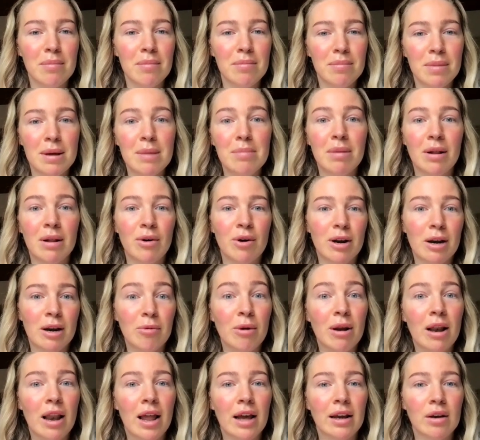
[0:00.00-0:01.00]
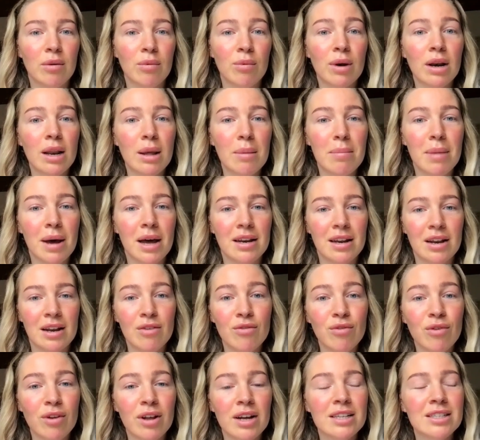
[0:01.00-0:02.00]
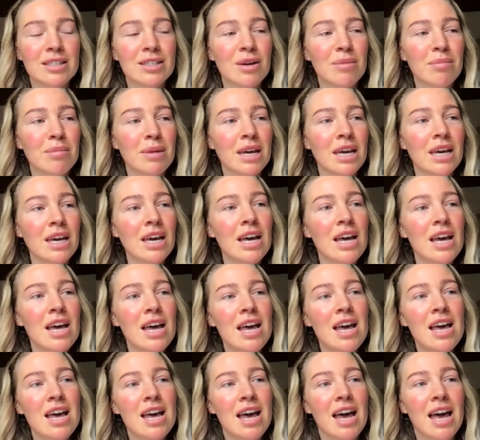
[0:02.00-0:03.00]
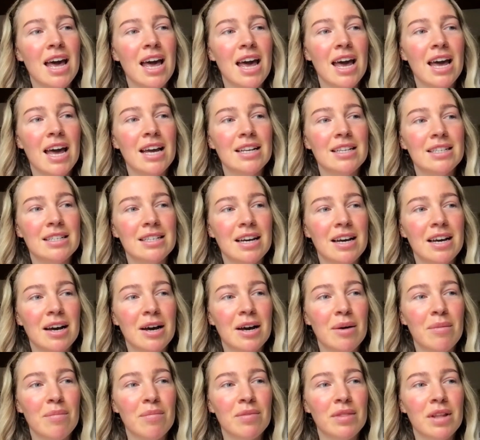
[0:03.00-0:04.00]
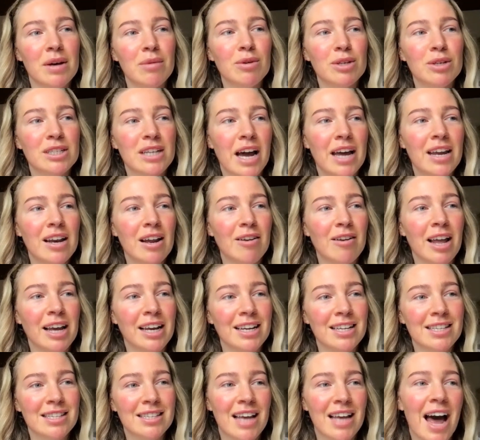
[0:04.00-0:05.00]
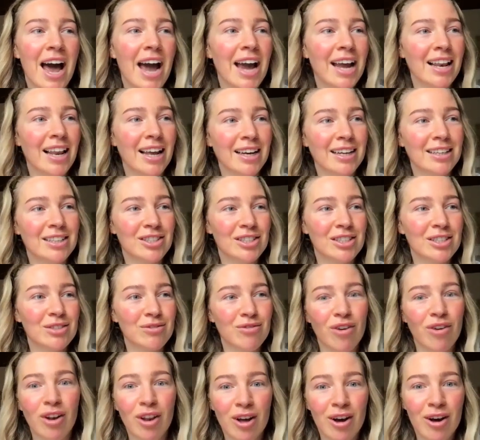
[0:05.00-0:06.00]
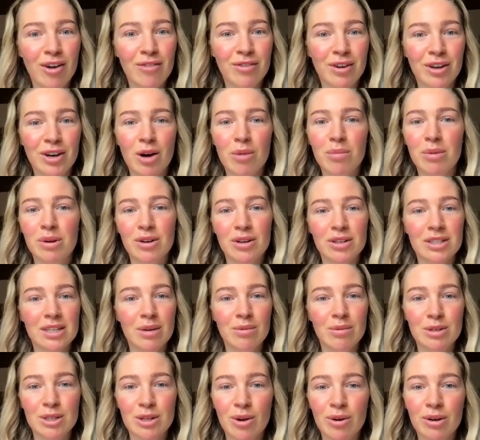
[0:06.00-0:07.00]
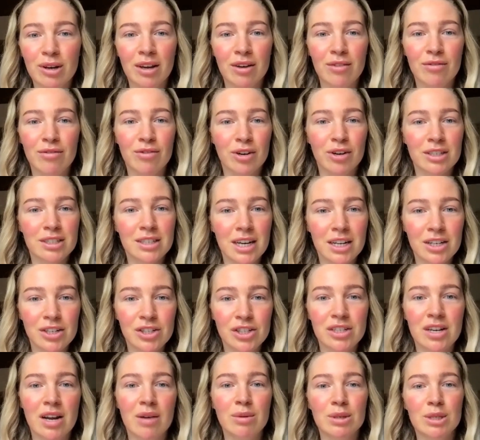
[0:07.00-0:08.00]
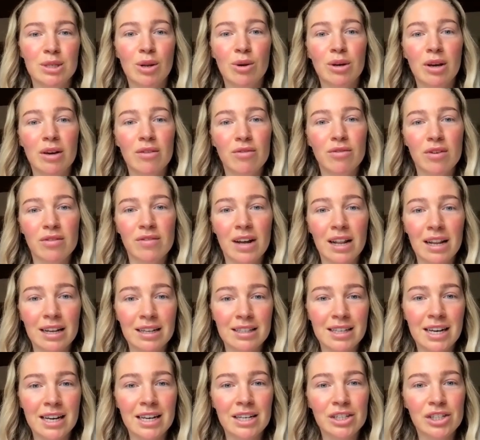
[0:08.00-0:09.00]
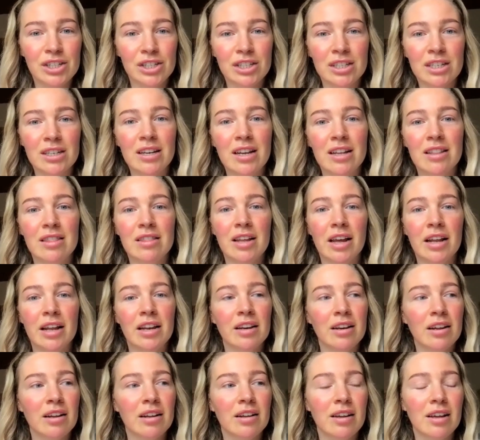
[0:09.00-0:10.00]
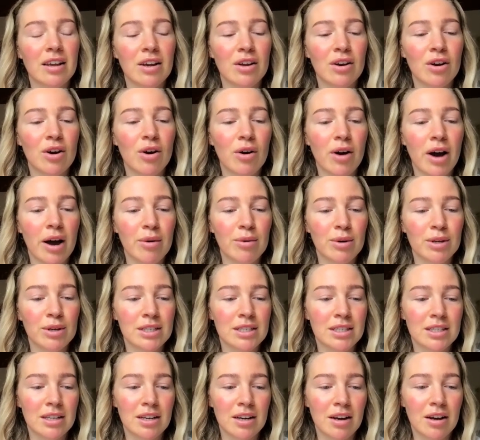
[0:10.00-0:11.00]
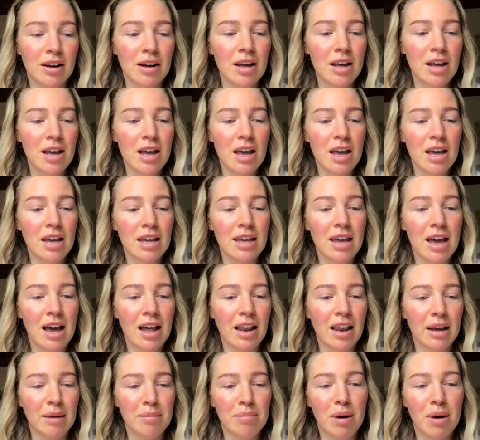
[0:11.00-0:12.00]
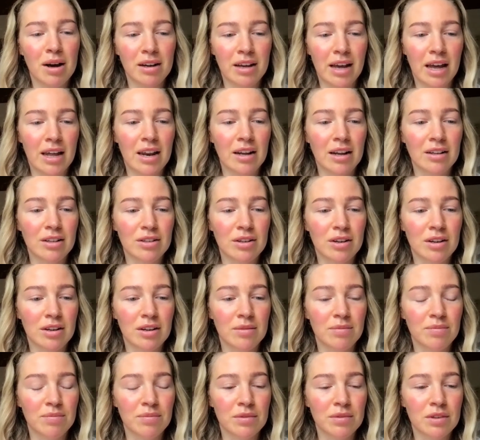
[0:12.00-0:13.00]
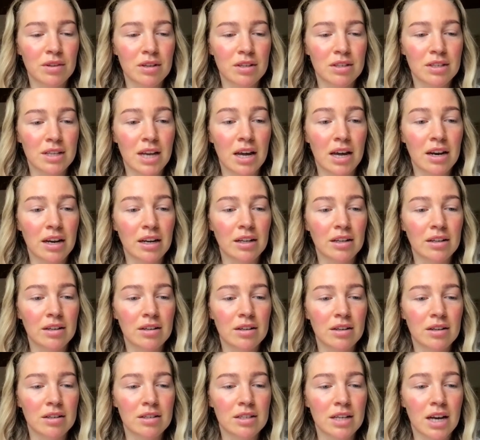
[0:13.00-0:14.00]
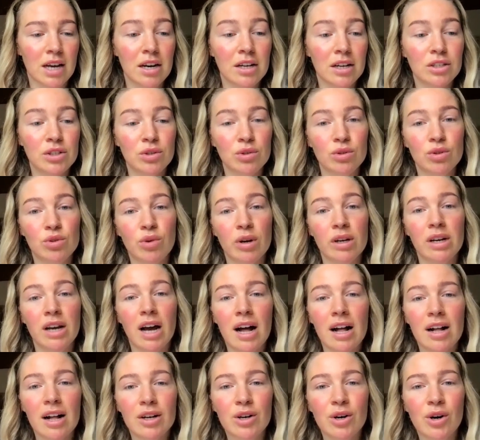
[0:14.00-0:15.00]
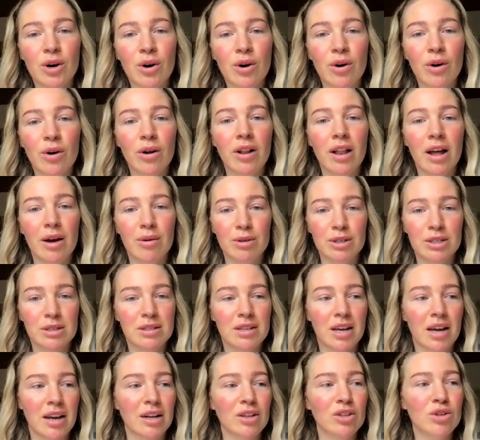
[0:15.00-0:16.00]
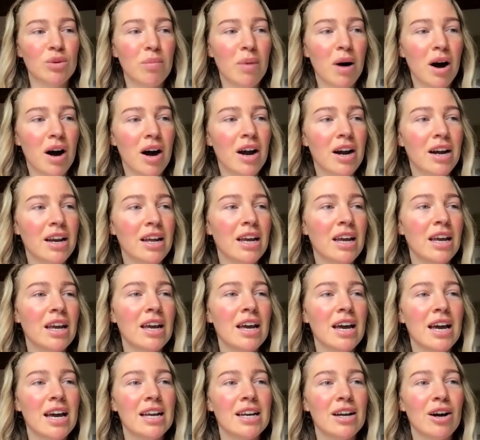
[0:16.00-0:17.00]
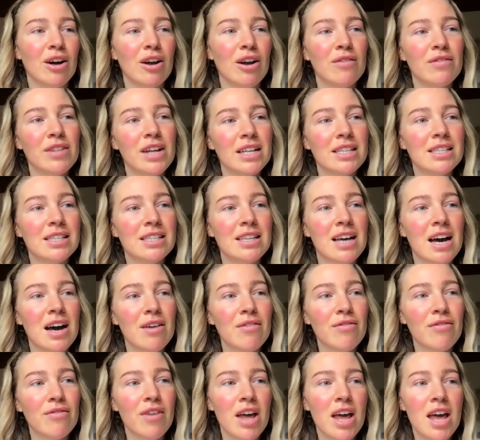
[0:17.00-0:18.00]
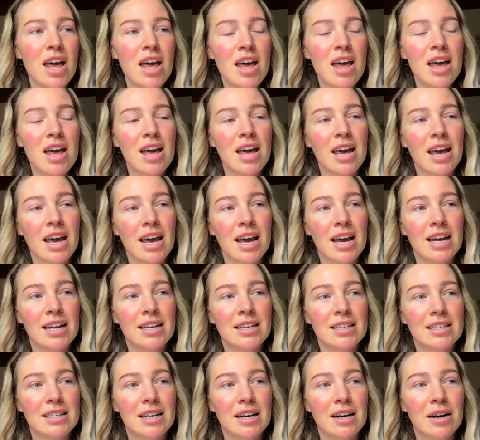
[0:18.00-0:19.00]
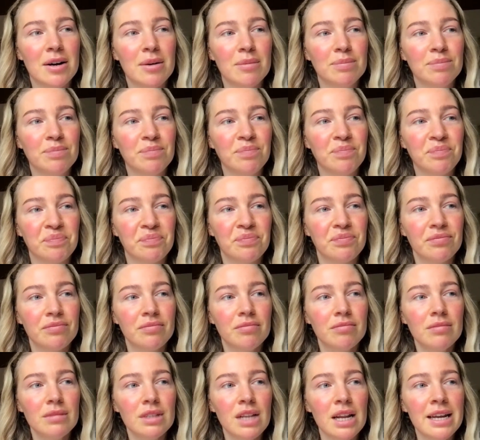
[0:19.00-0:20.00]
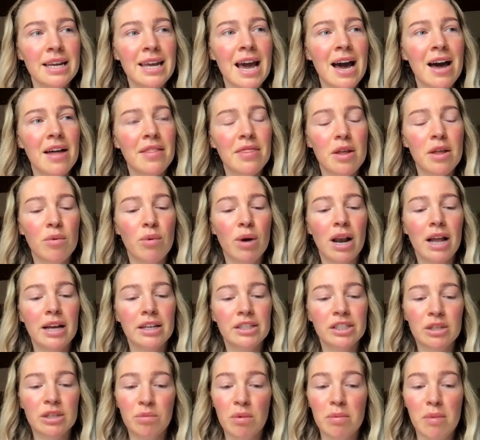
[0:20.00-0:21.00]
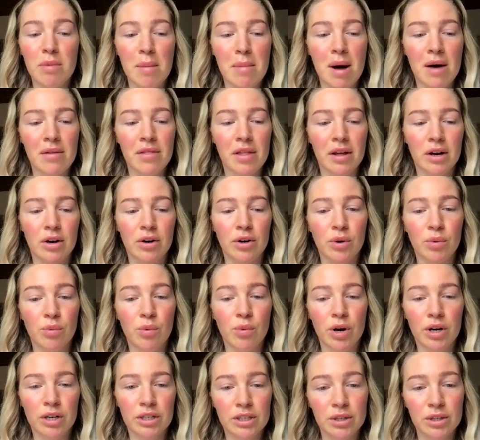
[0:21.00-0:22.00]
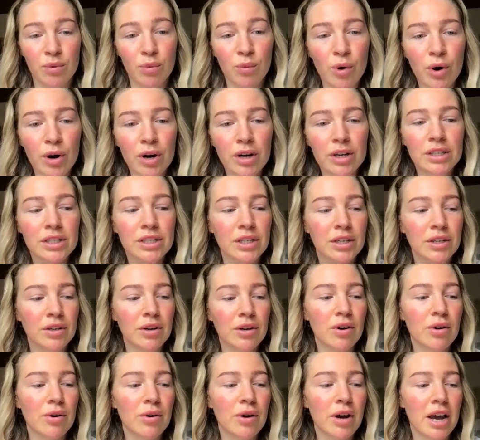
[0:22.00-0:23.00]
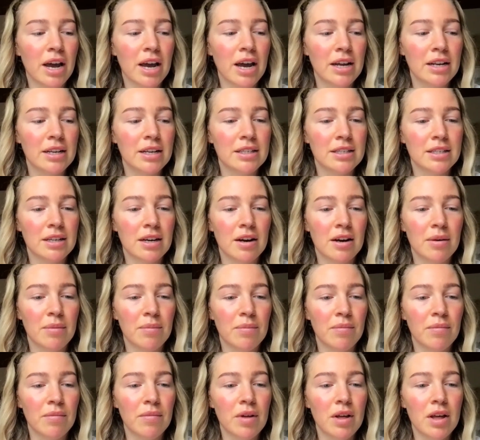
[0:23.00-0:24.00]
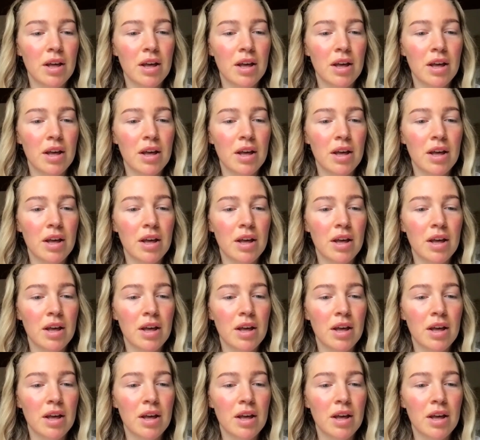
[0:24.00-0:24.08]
people who had like a really bad influence on me. And um, there was kind of like a sign, like just for love, you know, because I was looking for attention. I was looking for validation. And then, you know, I was, uh, yeah, like getting um, started, uh, started to drink alcohol. I was starting to party and all of that stuff. And um, yeah, and the relationship with my mother got worse and worse, you know, and um